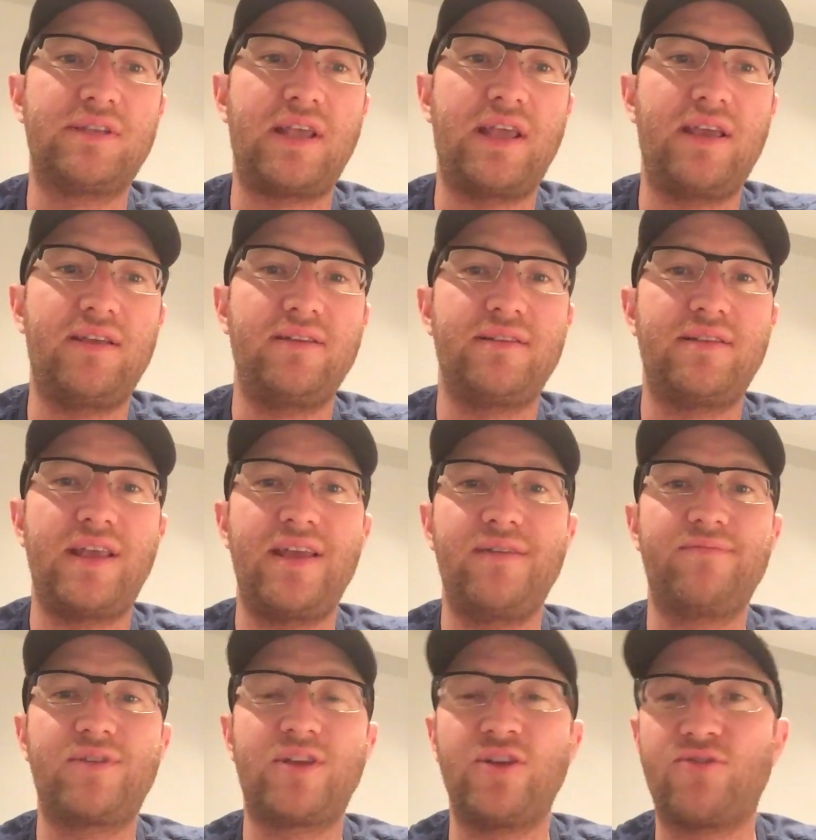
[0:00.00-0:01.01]
They they
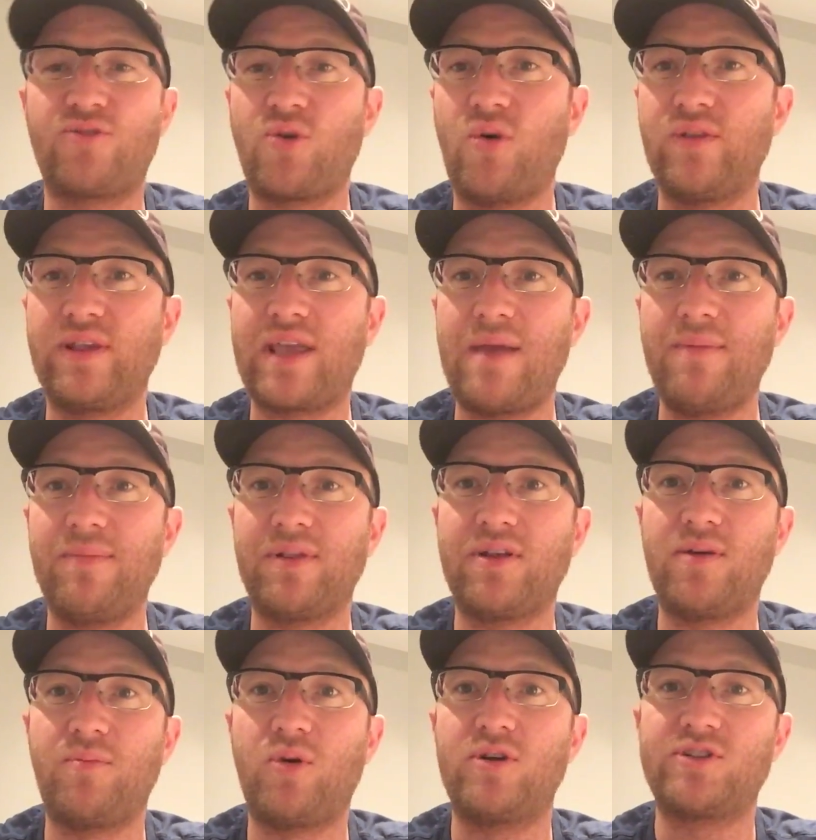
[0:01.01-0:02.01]
control the game a
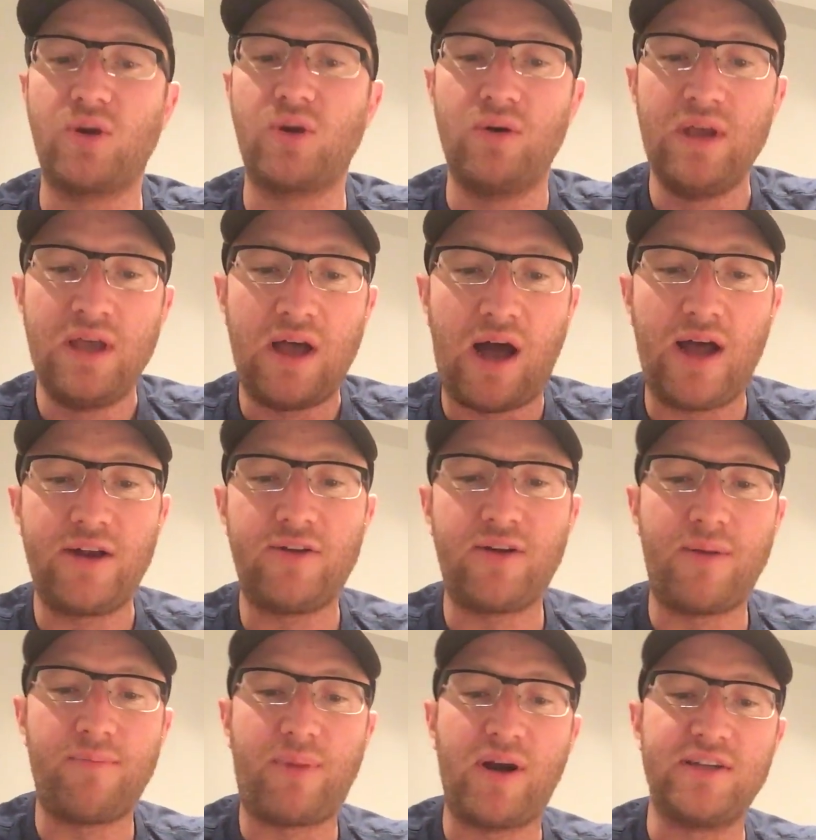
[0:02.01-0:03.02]
little more. So under
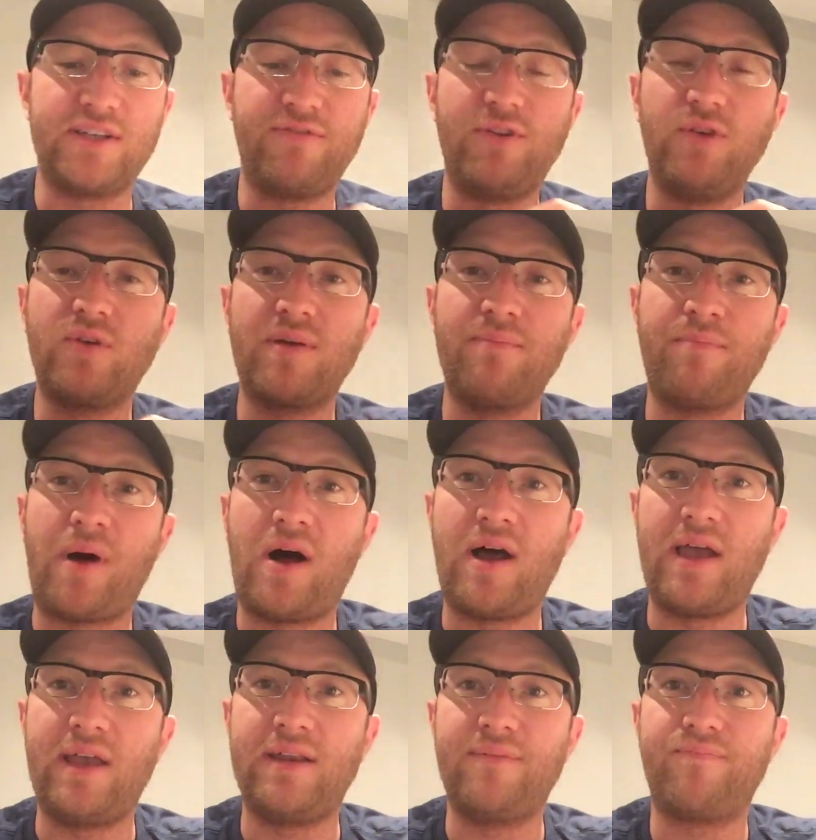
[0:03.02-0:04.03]
umpire, if you
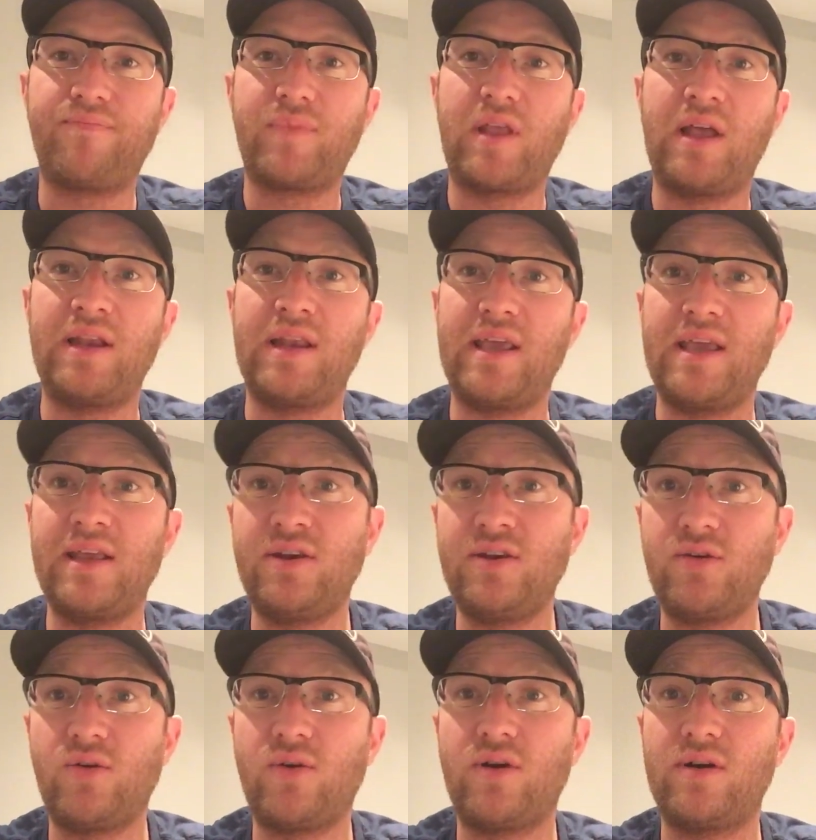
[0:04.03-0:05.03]
combine an
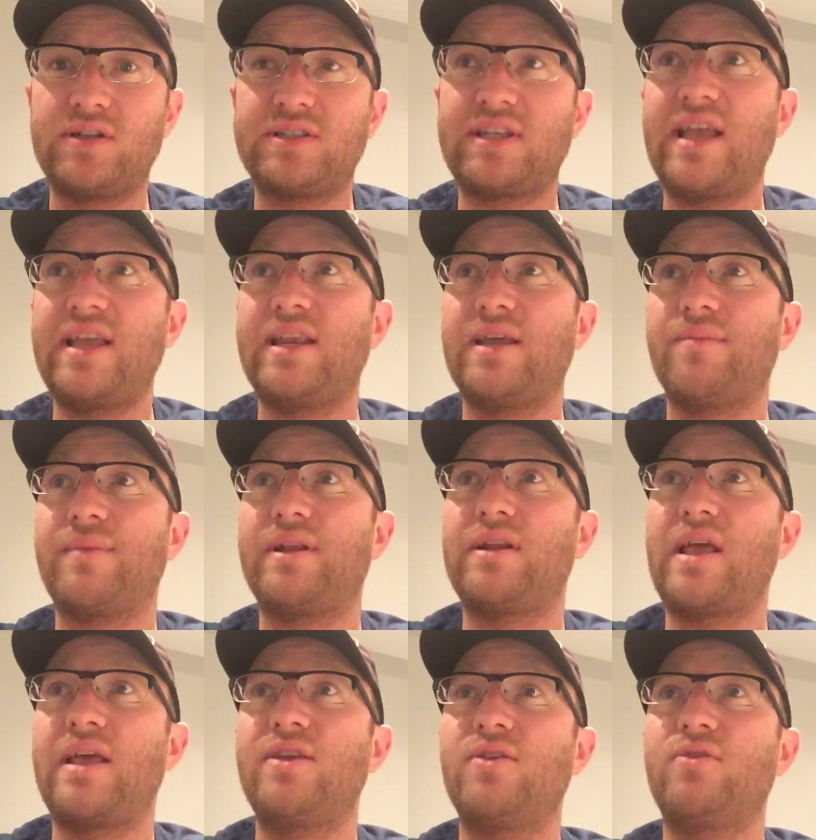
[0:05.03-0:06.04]
indoor stadium, an
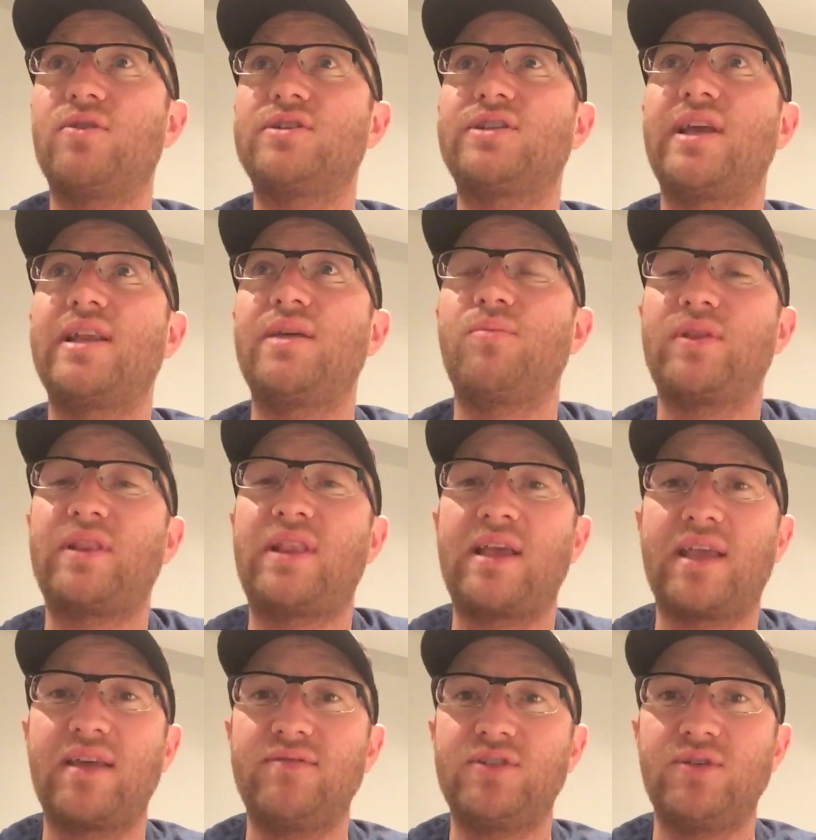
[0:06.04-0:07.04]
indoor stadium, what
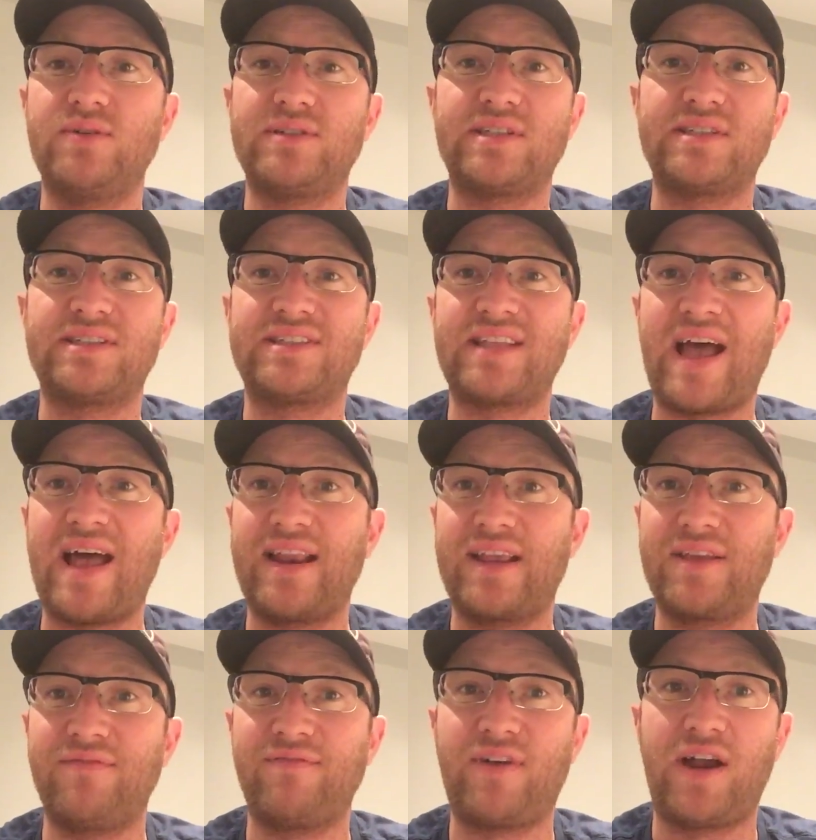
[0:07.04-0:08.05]
that gives you is a
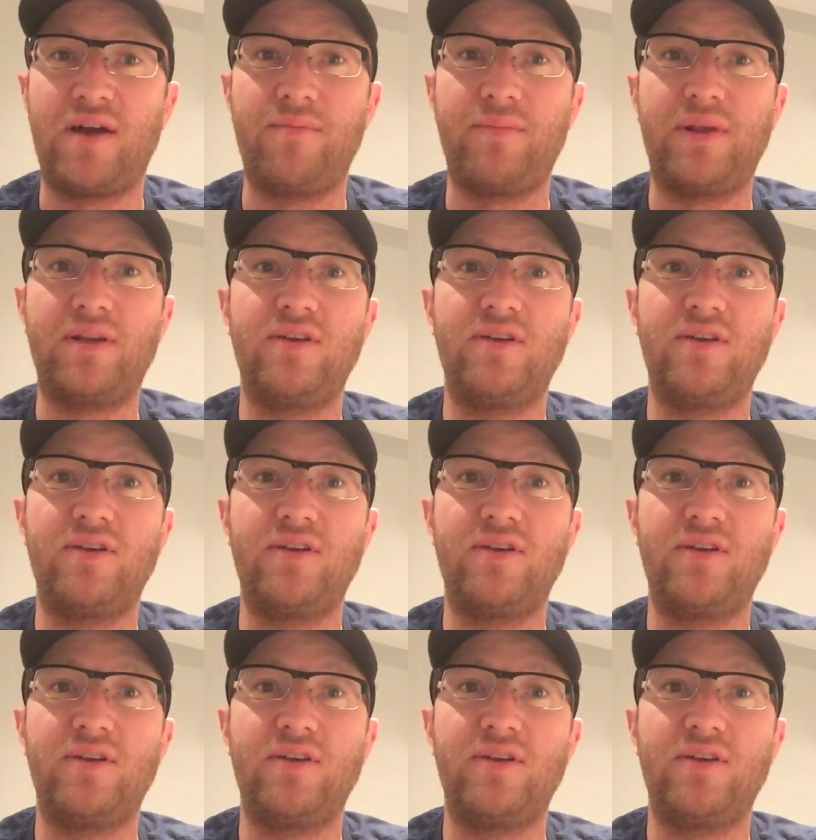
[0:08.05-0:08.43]
static environment.